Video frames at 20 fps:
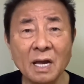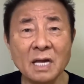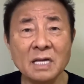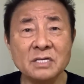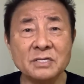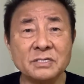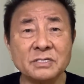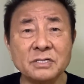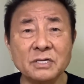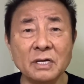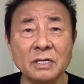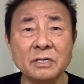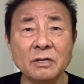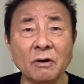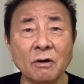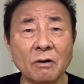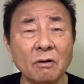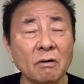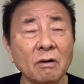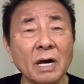So,
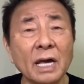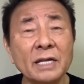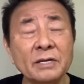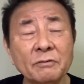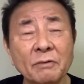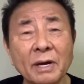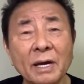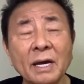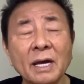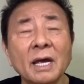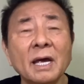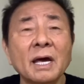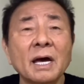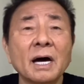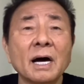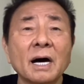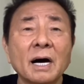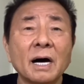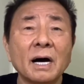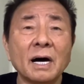anyway,
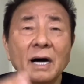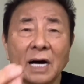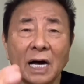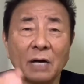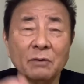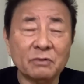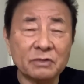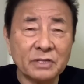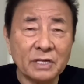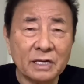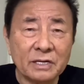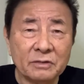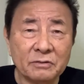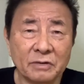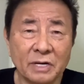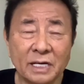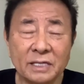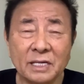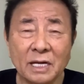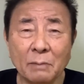I will tell you
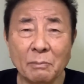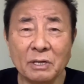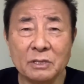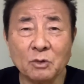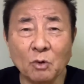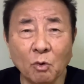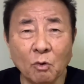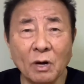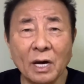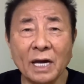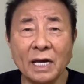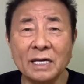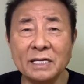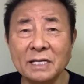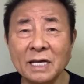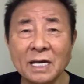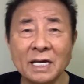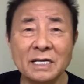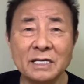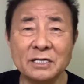later about why
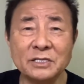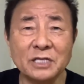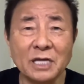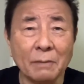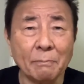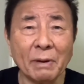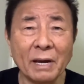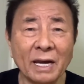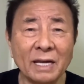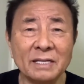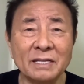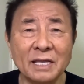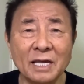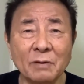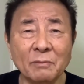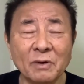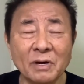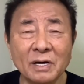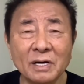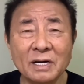Japan
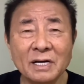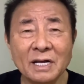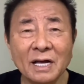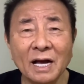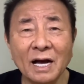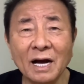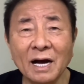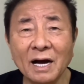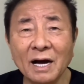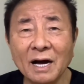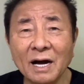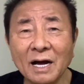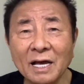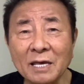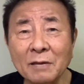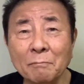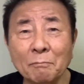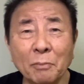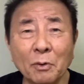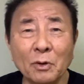never
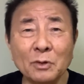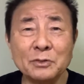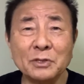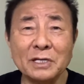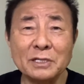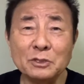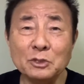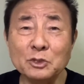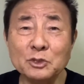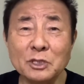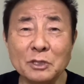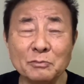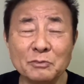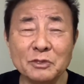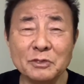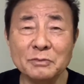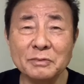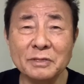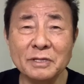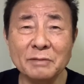import a ninja
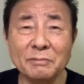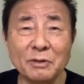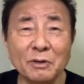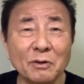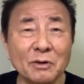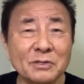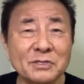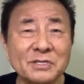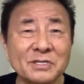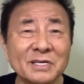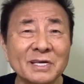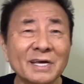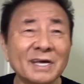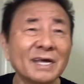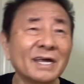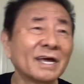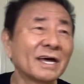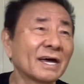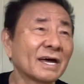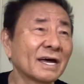movie, because
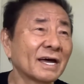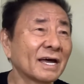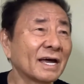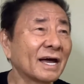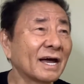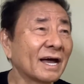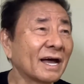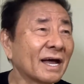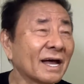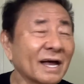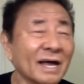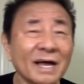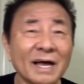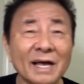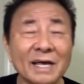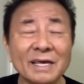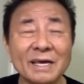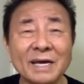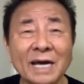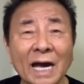I
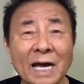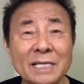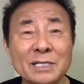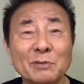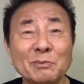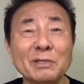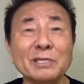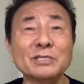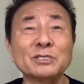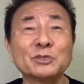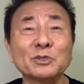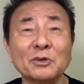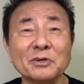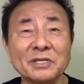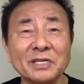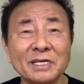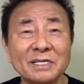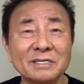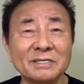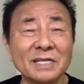kind of
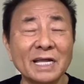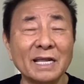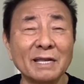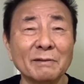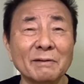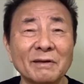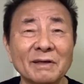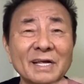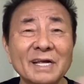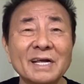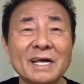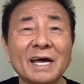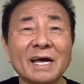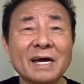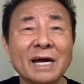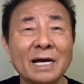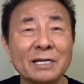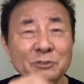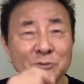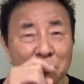insulted another
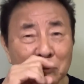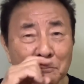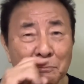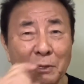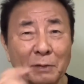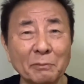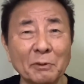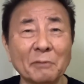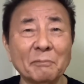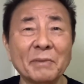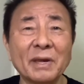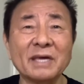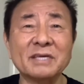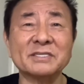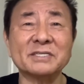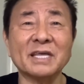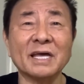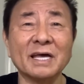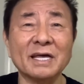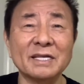country people makes